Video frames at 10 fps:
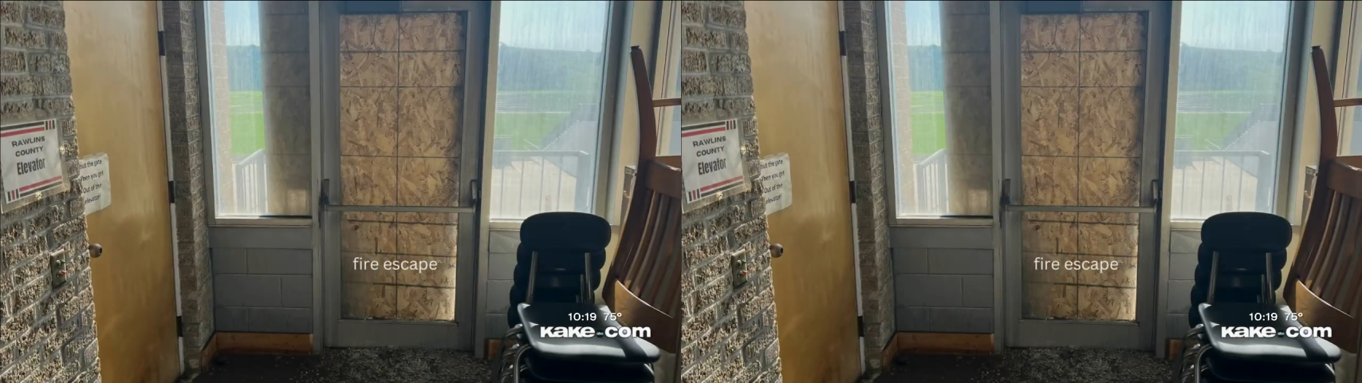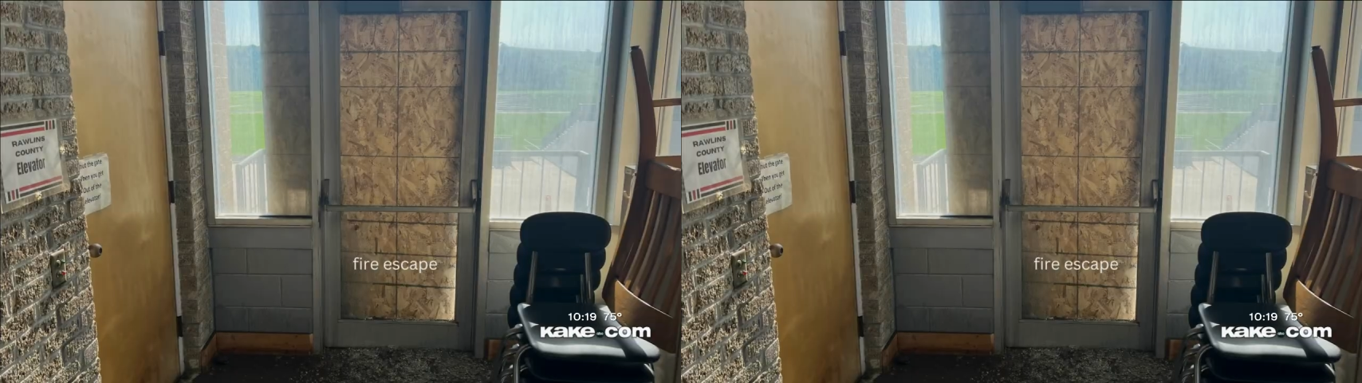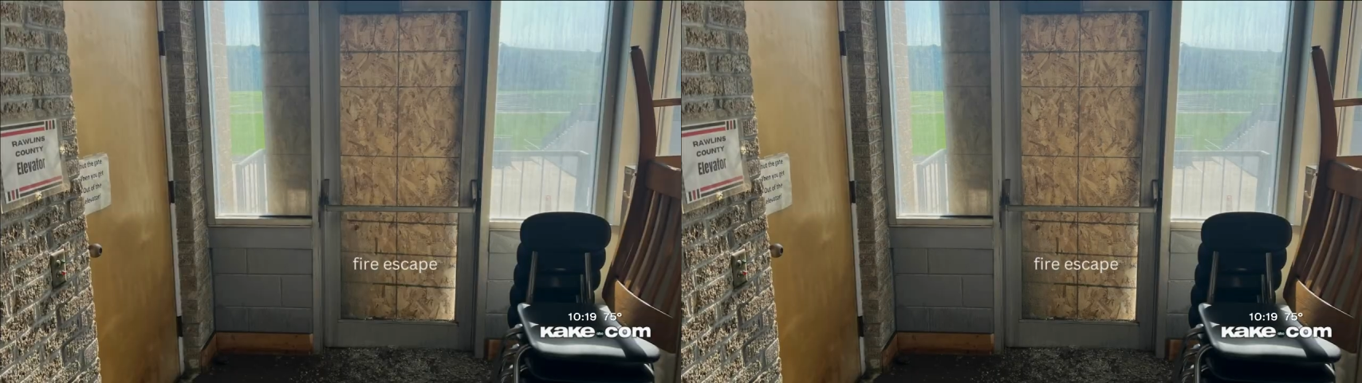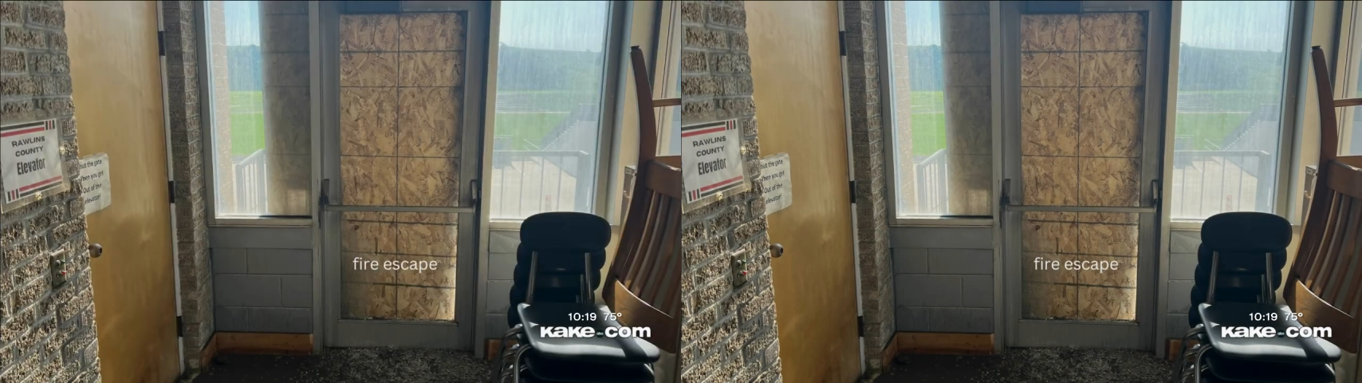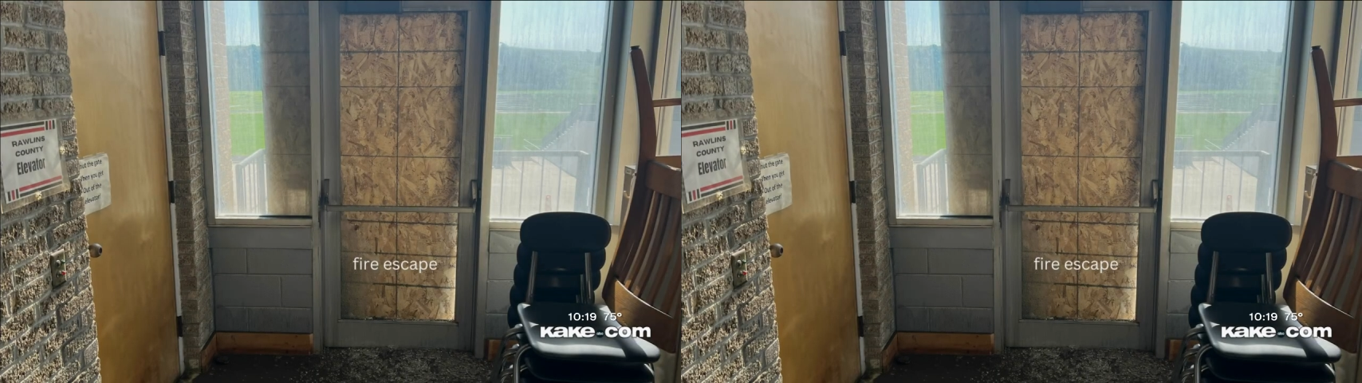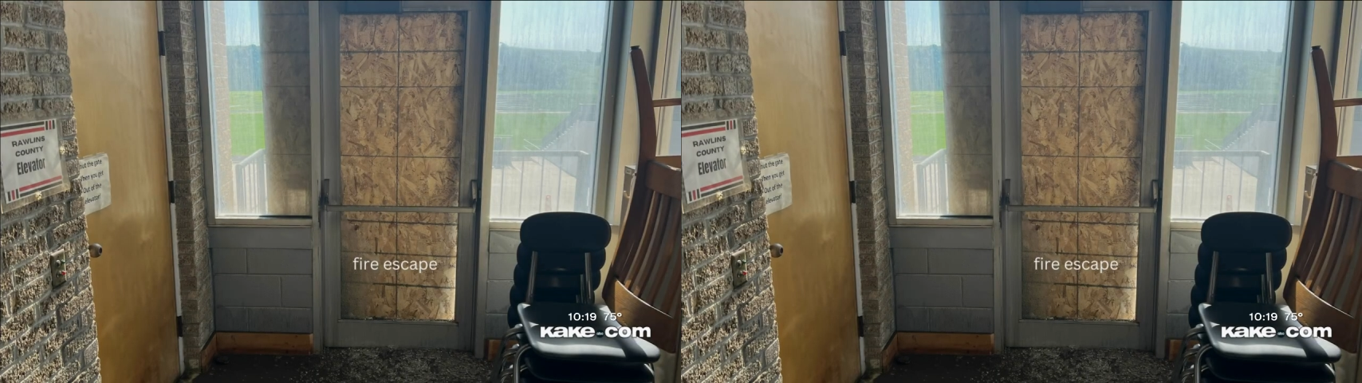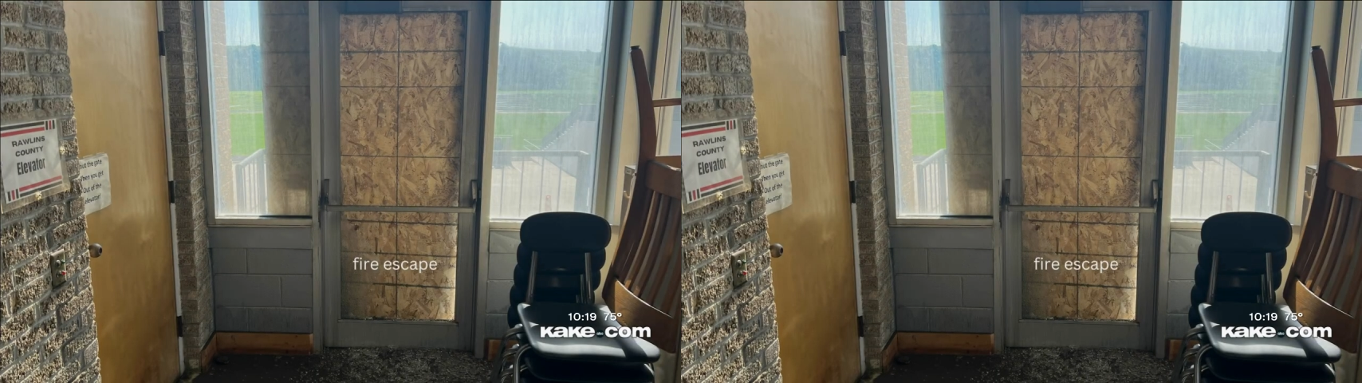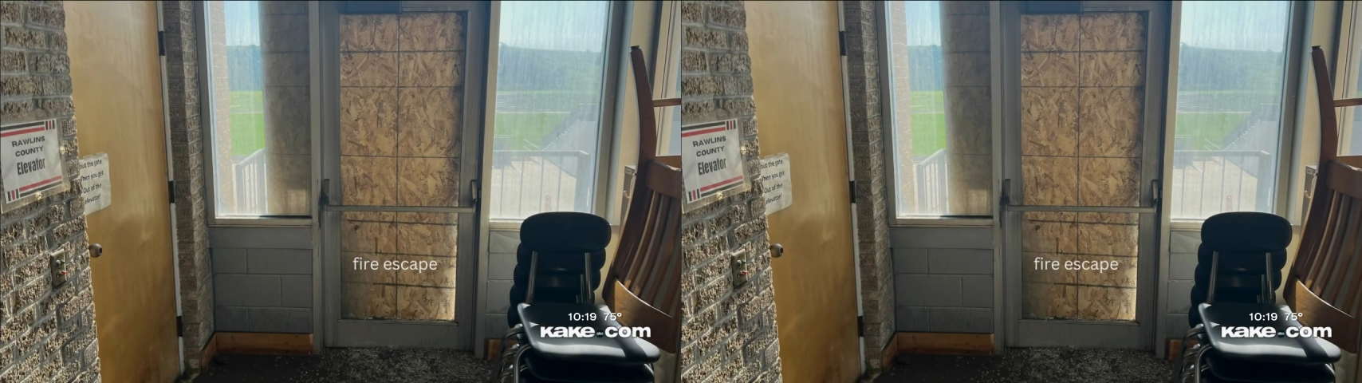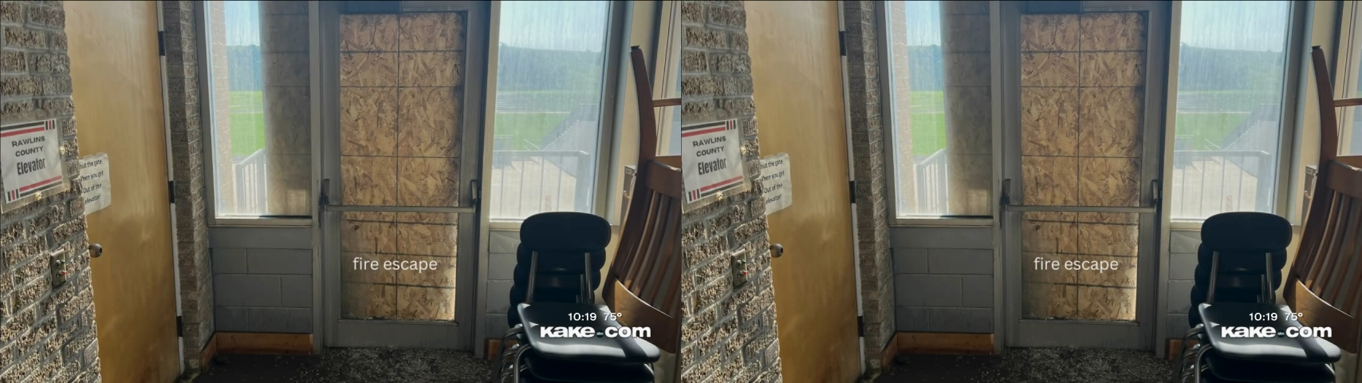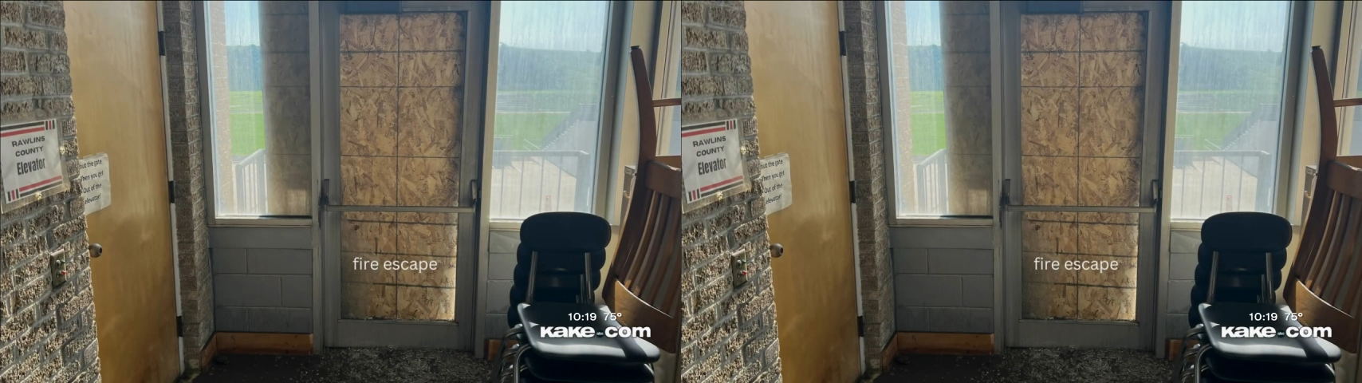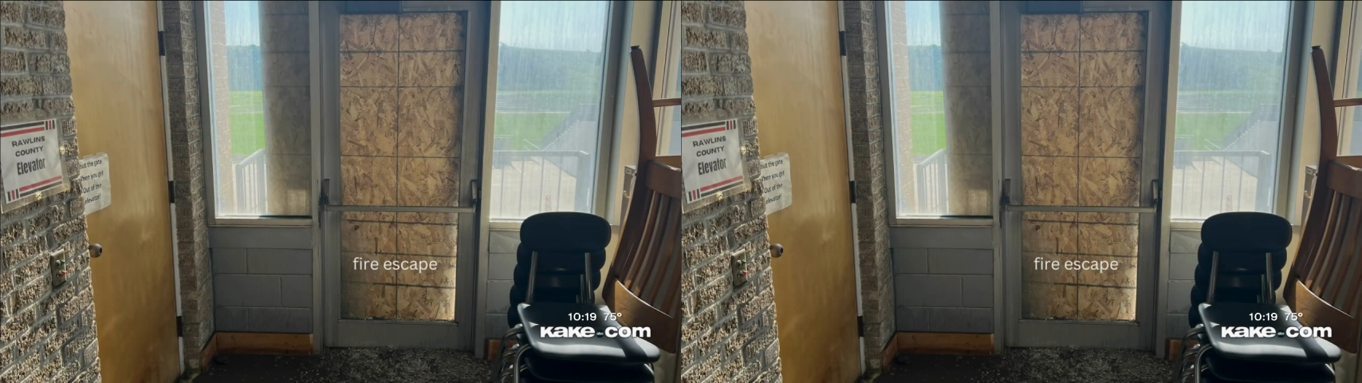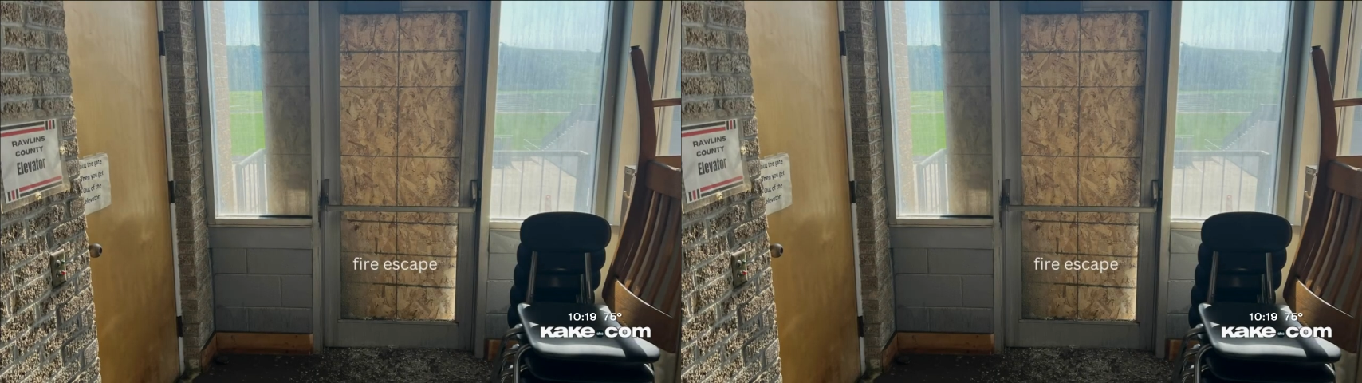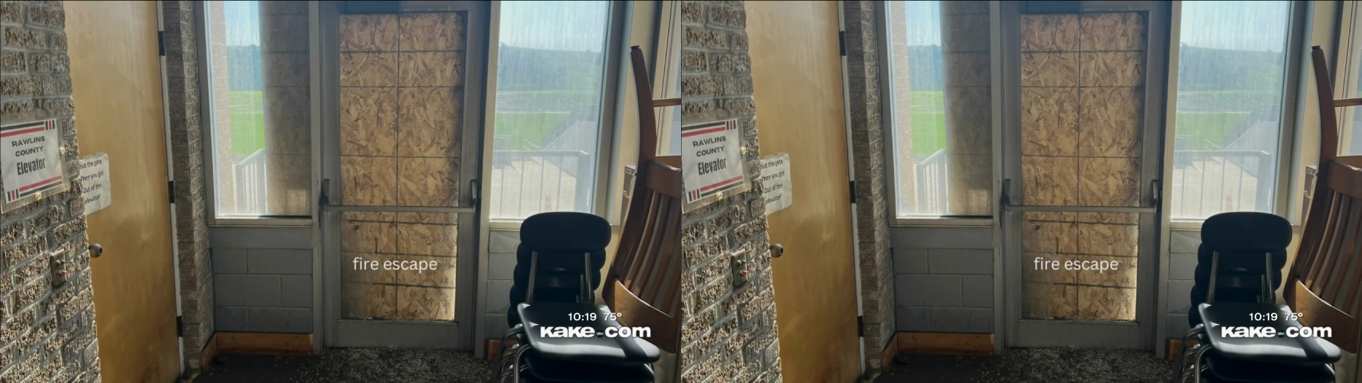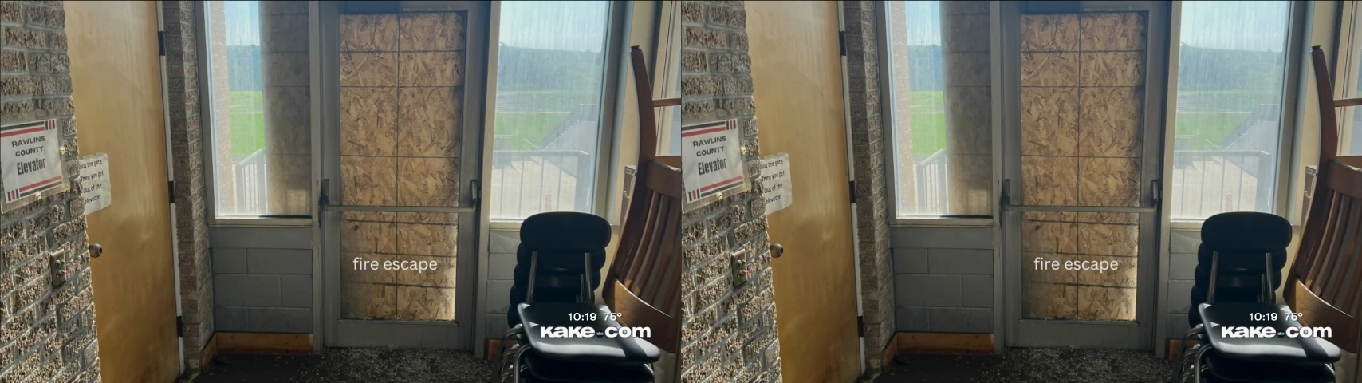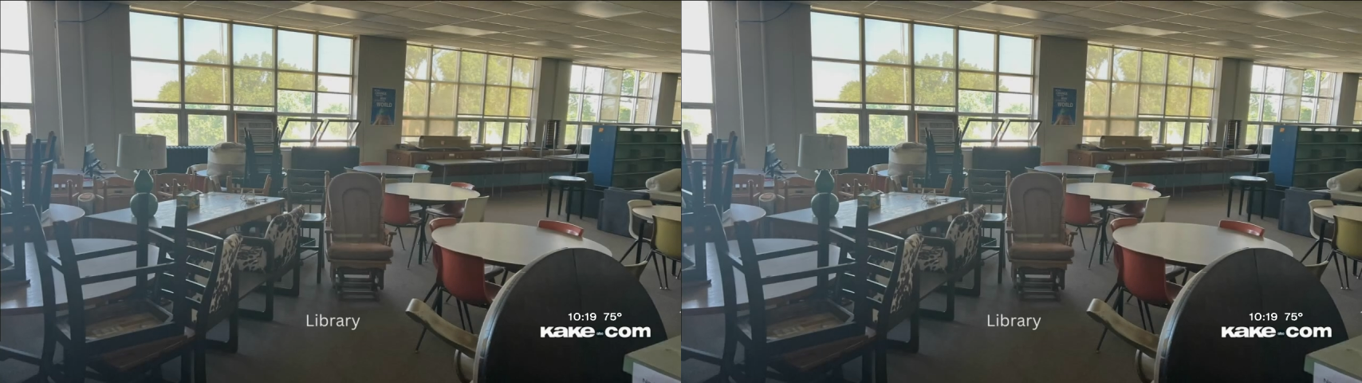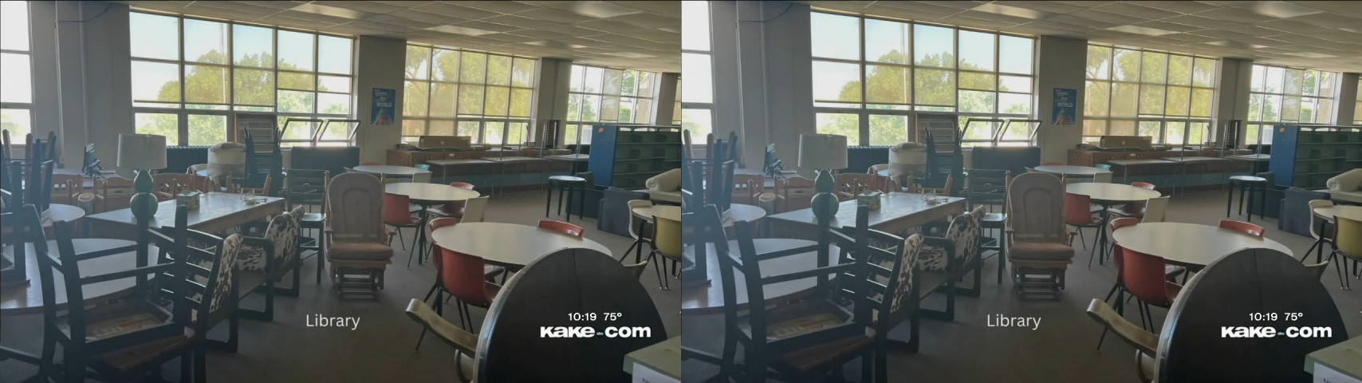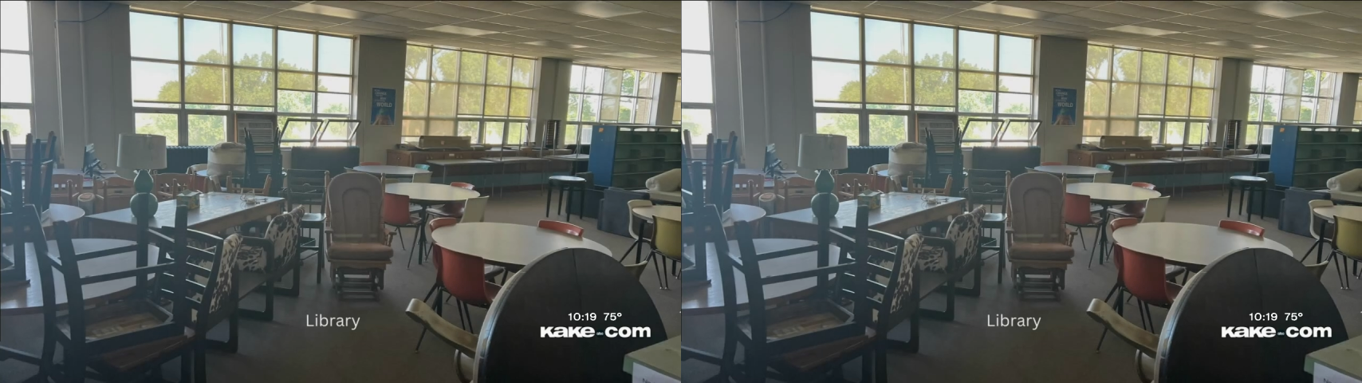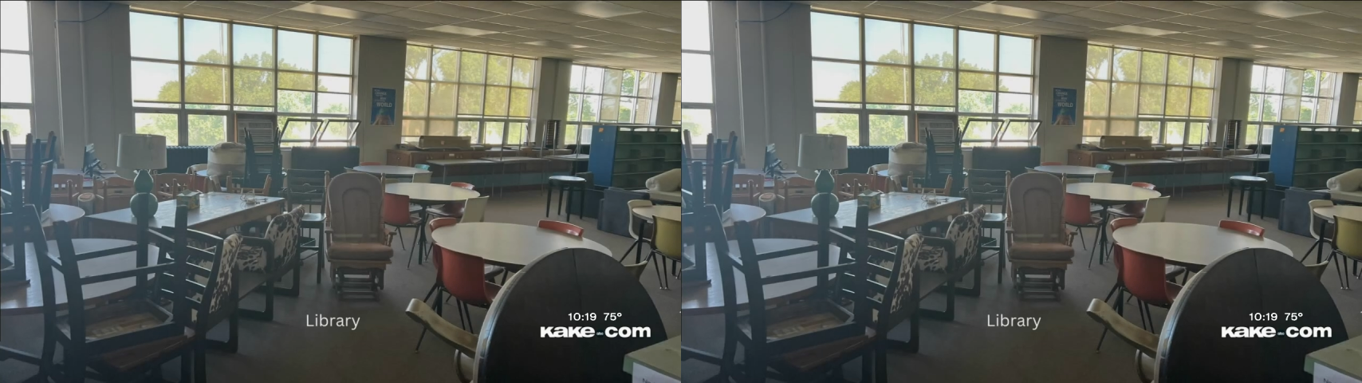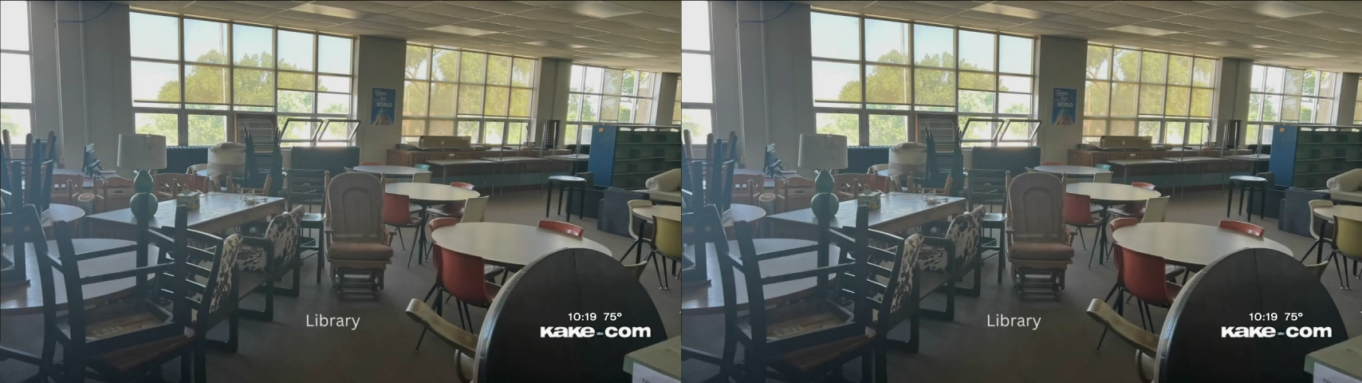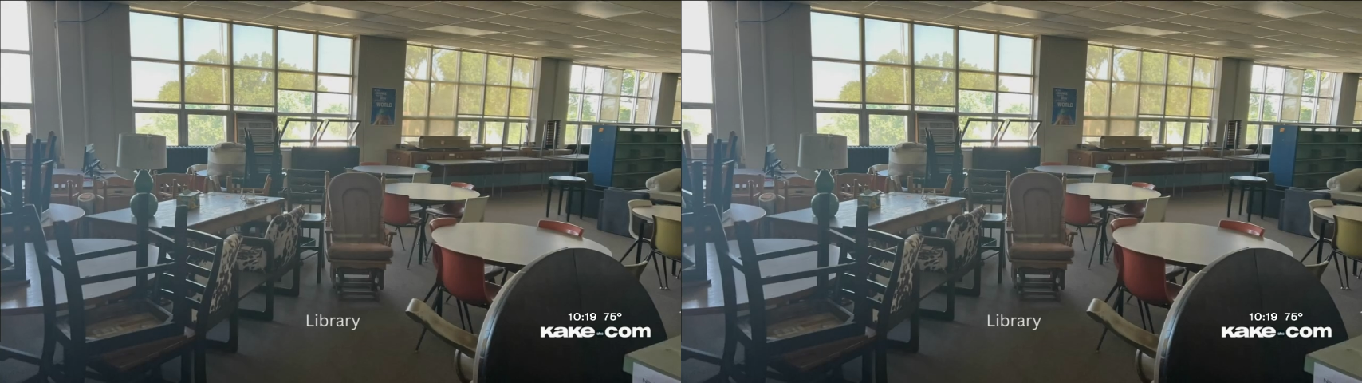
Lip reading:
No face is visible, so there are no lips to read.